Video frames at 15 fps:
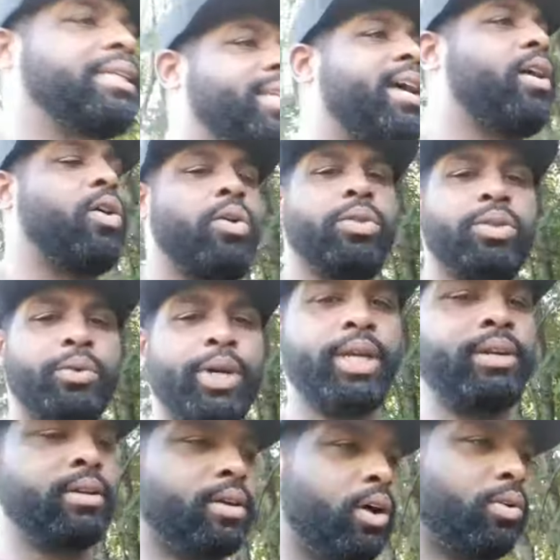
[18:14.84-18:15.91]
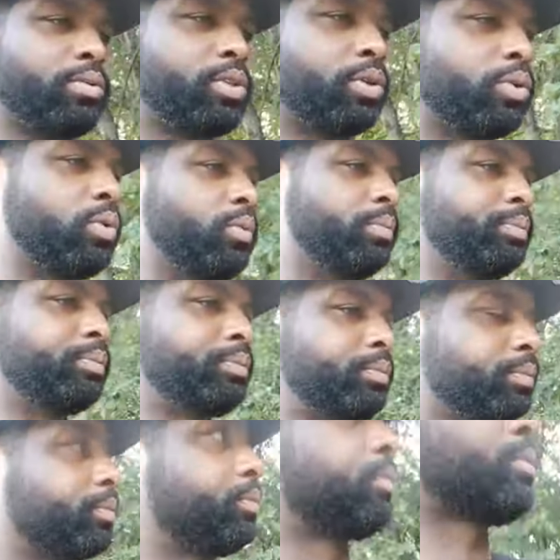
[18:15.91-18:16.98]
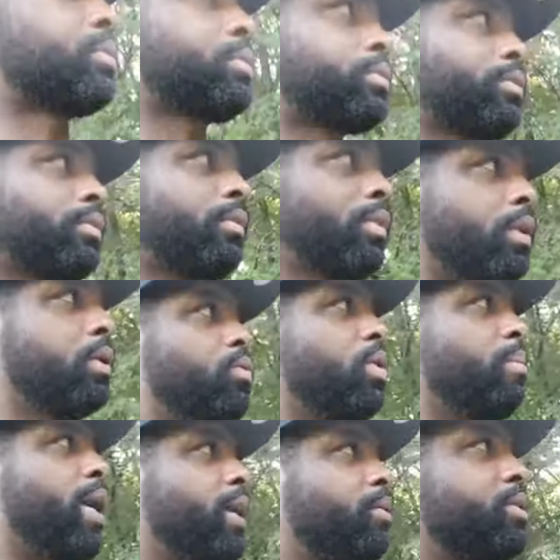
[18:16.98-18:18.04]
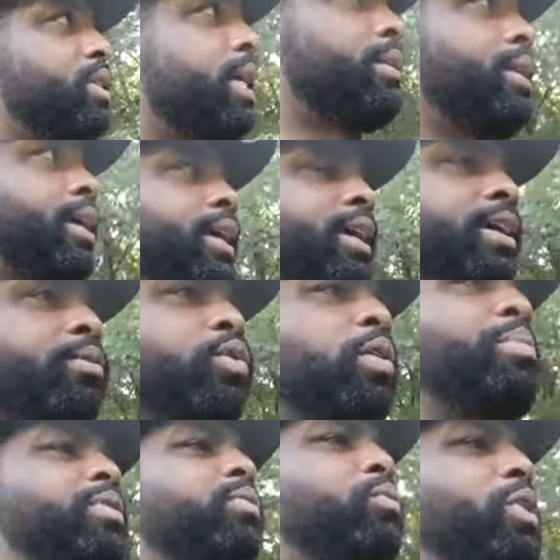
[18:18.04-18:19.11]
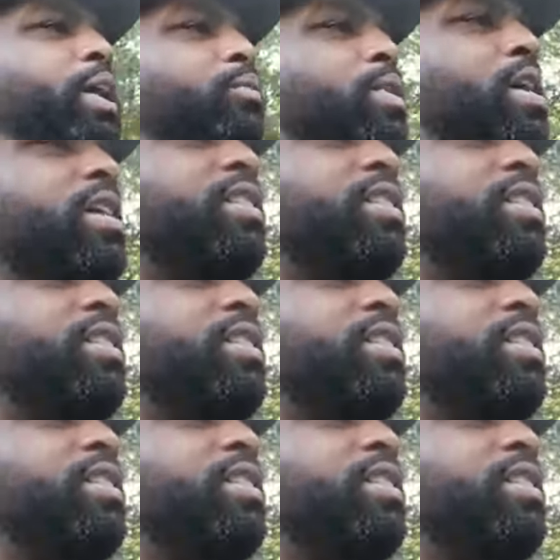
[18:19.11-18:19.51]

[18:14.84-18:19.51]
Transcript: that 03, 02, when Mike was at the end. Well, around